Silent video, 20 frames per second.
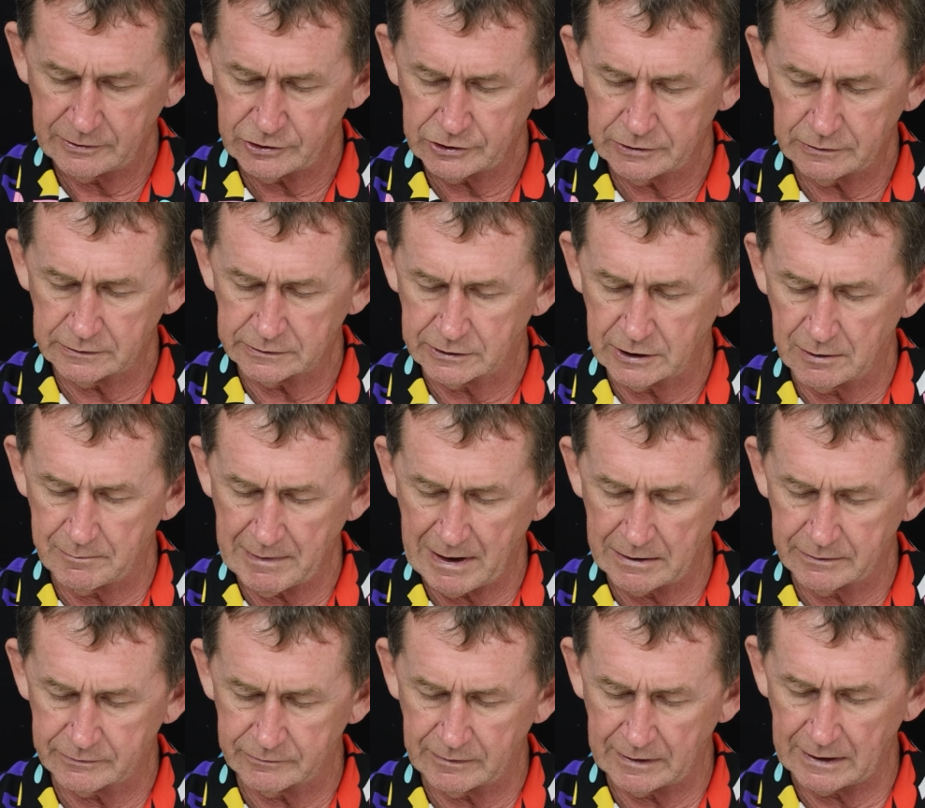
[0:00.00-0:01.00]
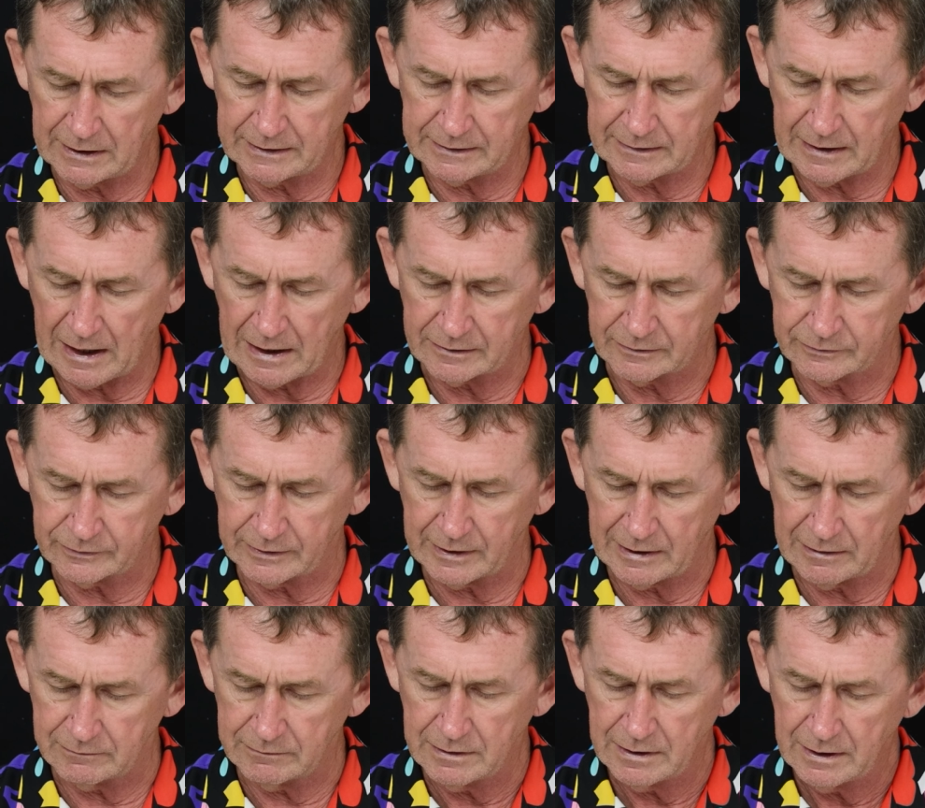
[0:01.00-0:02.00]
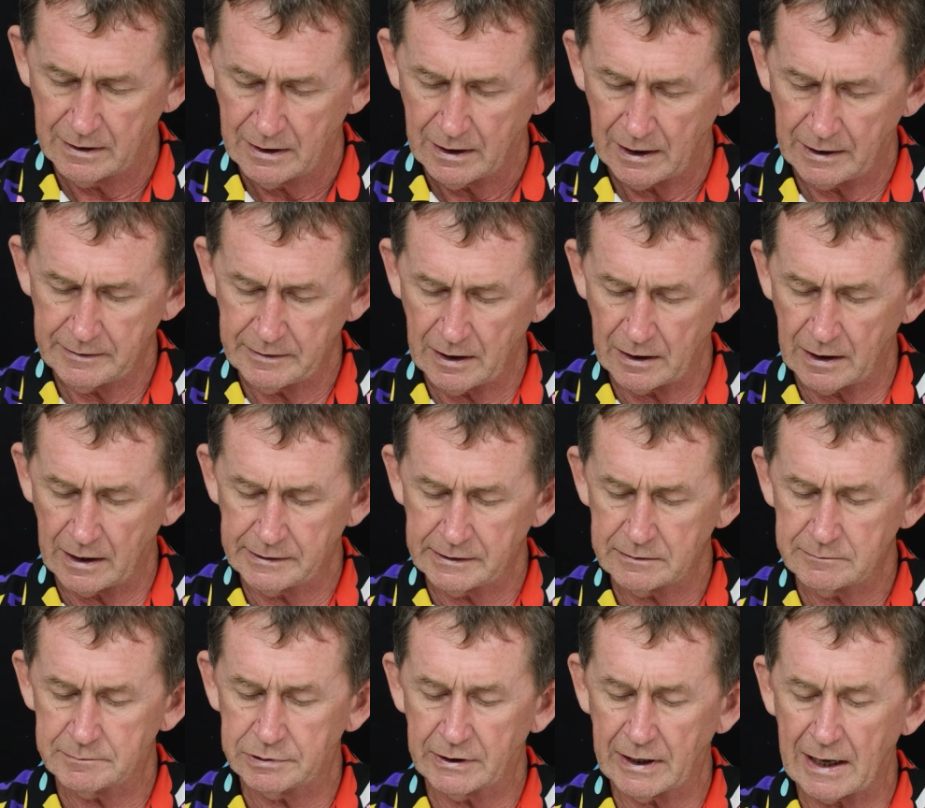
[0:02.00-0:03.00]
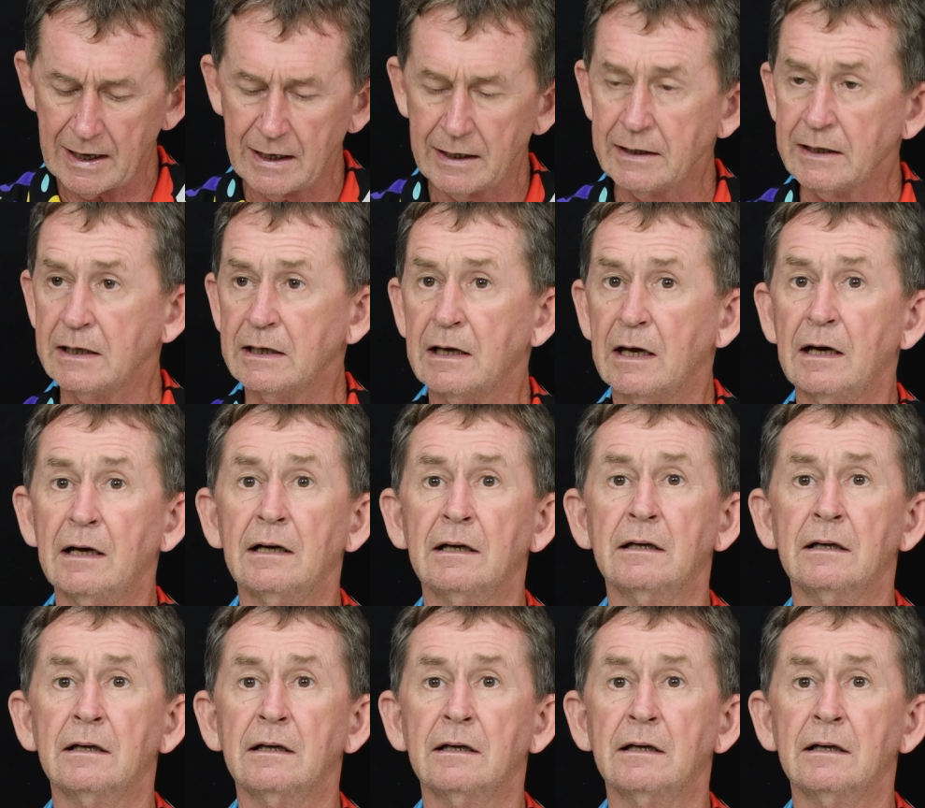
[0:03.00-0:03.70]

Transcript: This should come out really nice now. I didn't put any